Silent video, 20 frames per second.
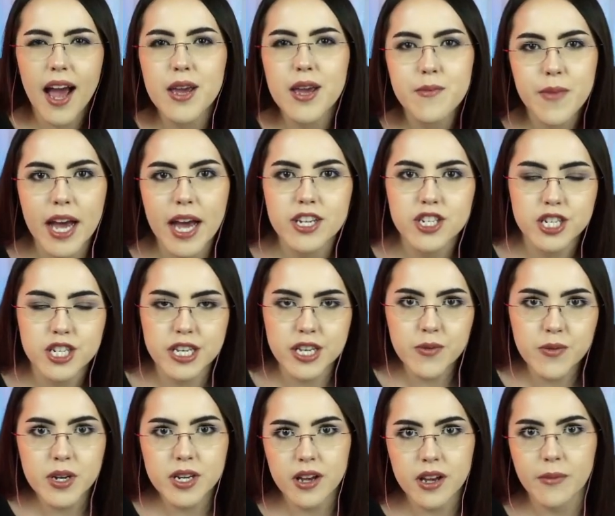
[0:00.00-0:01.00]
imagine he
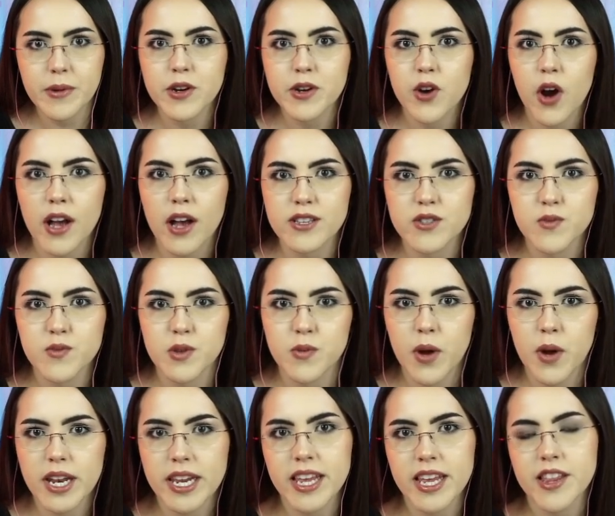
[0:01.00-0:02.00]
would come across with
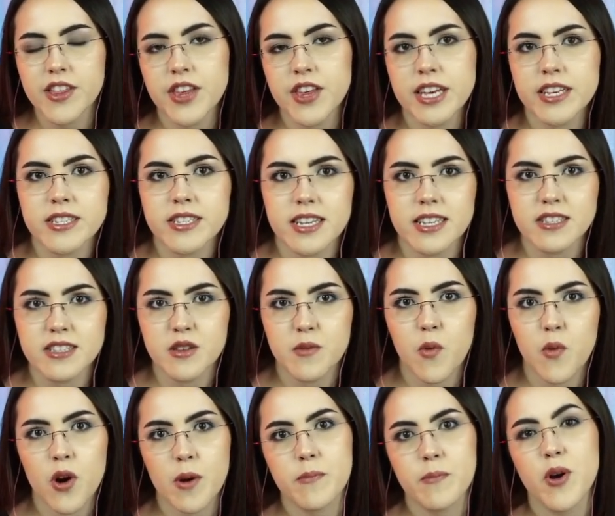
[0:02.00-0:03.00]
what he thinks is the
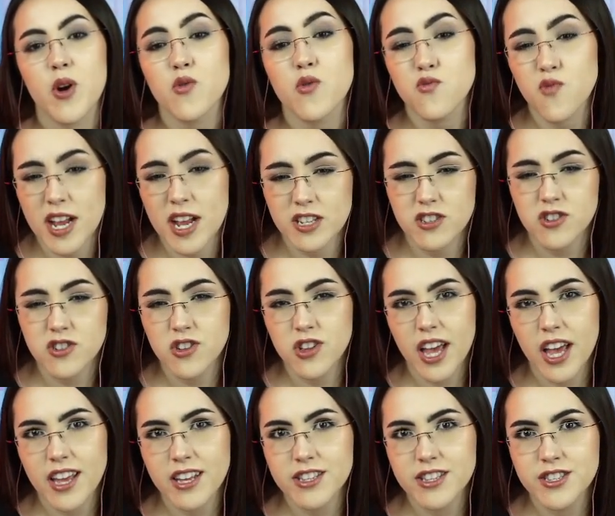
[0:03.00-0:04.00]
more parental
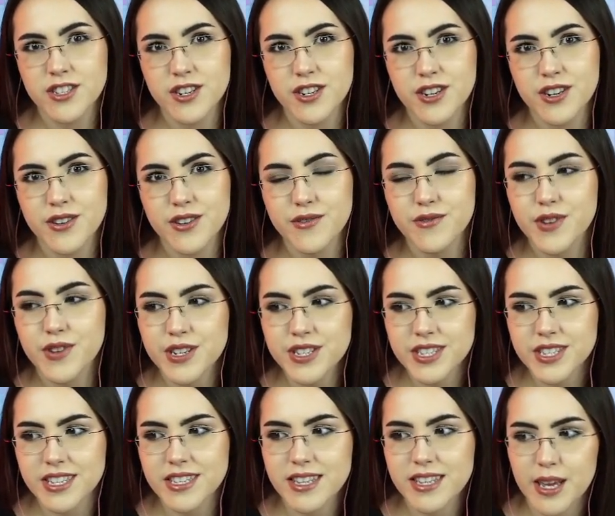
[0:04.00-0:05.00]
answer
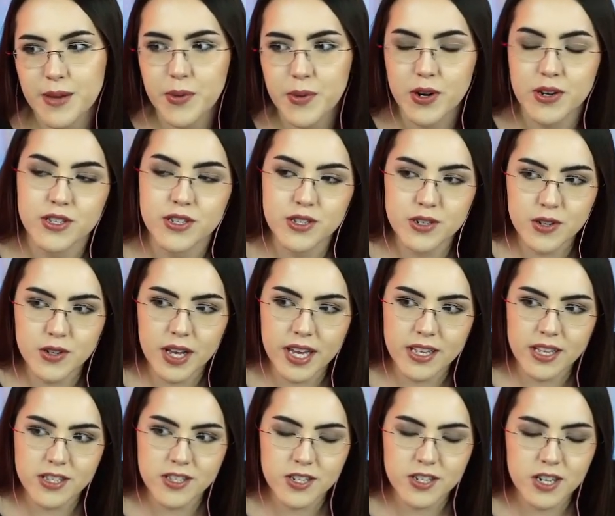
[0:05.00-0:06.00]
versus a personal
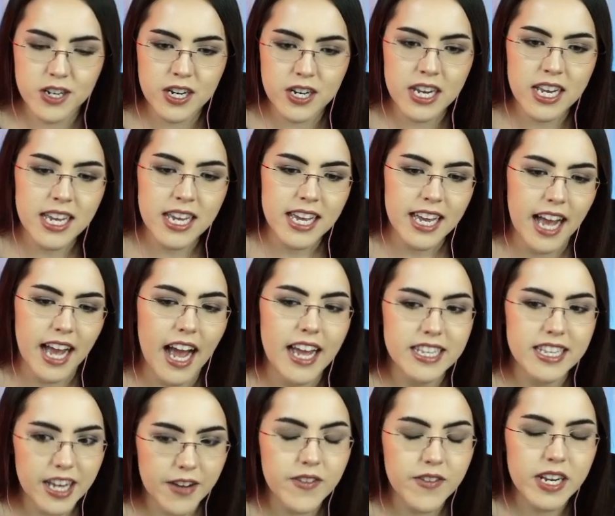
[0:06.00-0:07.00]
answer. I
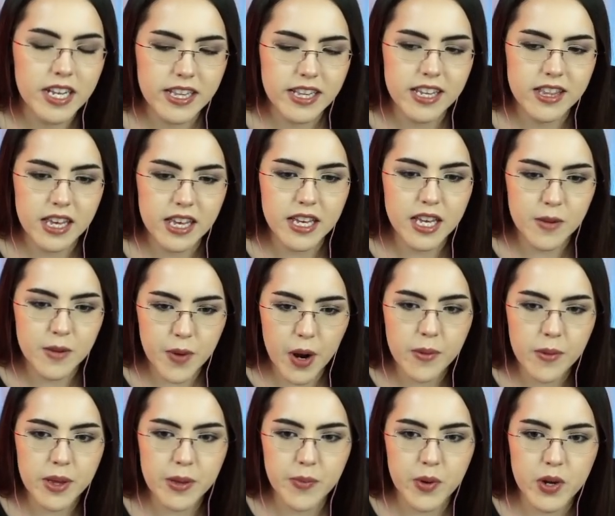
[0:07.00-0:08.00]
definitely think he
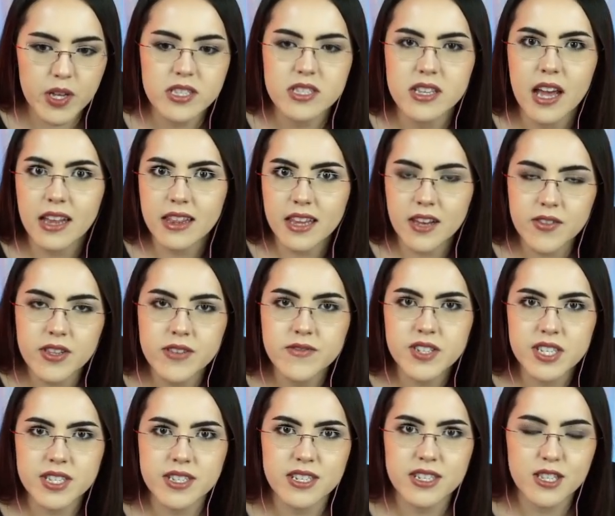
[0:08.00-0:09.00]
probably puts that level of
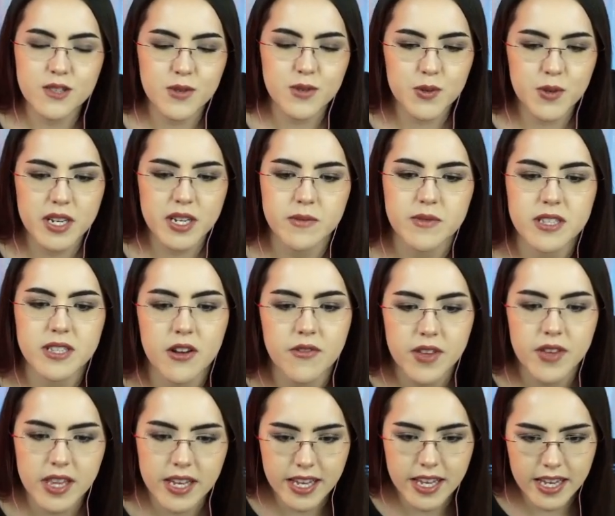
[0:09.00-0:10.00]
distance between himself
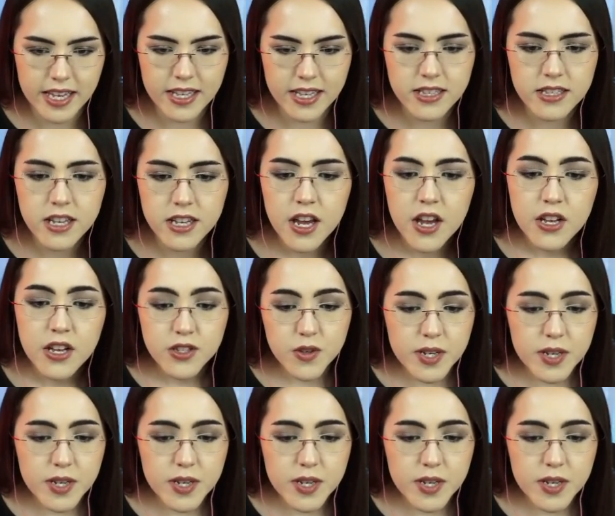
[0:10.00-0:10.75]
and the kids. So he's